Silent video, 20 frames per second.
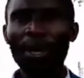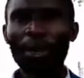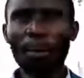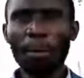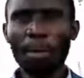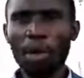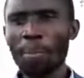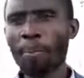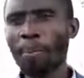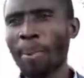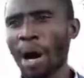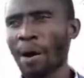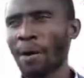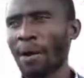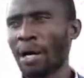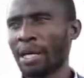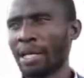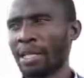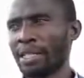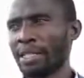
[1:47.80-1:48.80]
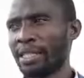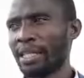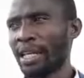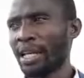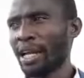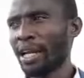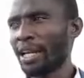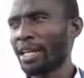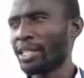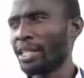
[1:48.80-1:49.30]
more power
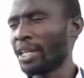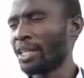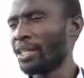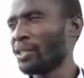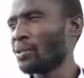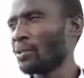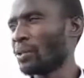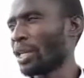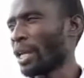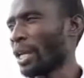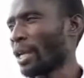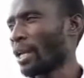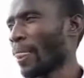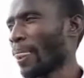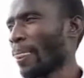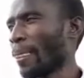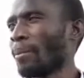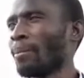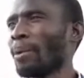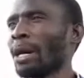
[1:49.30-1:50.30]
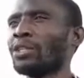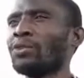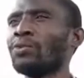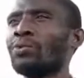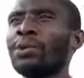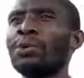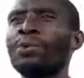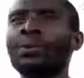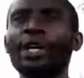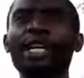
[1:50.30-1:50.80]
generation today, but
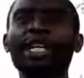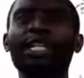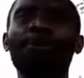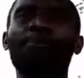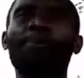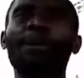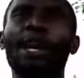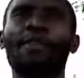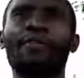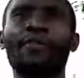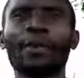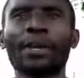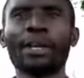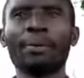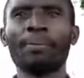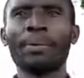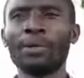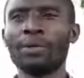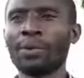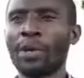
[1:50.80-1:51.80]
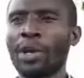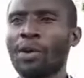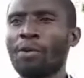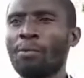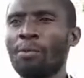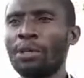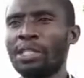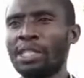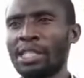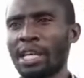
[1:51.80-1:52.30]
will it be affordable to a
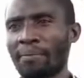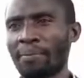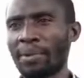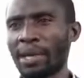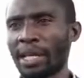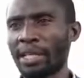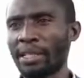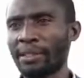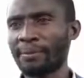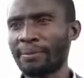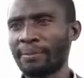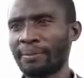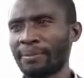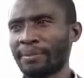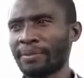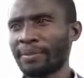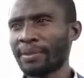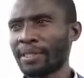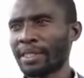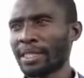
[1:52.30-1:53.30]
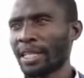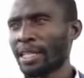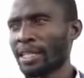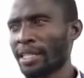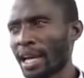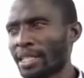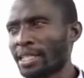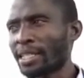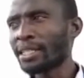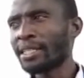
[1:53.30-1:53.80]
common Zambian?
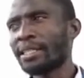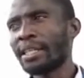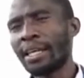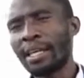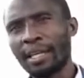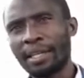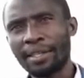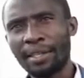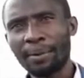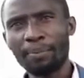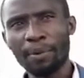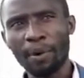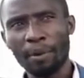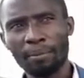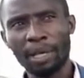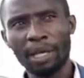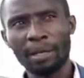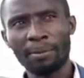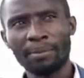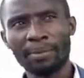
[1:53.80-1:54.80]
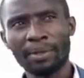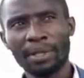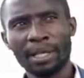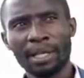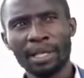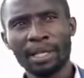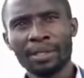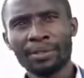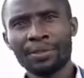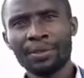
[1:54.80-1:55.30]
That is the problem.
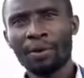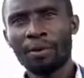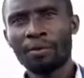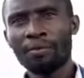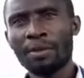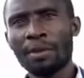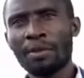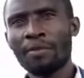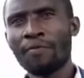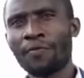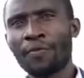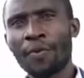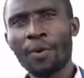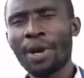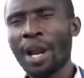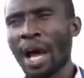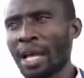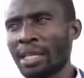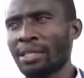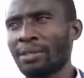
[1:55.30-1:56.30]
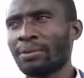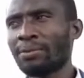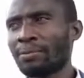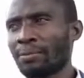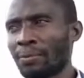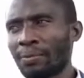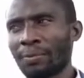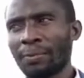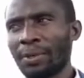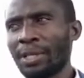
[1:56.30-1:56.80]
So for us,
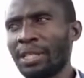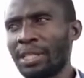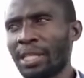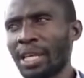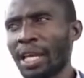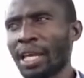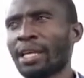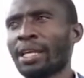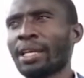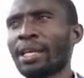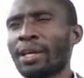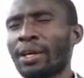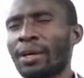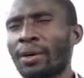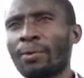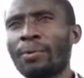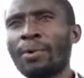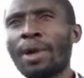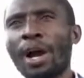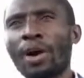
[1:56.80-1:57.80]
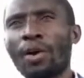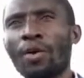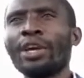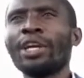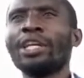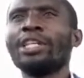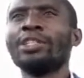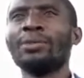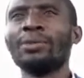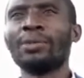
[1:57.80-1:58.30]
we say we are
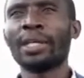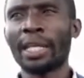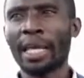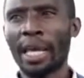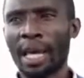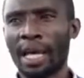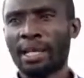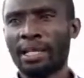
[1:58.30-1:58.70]
going nuclear.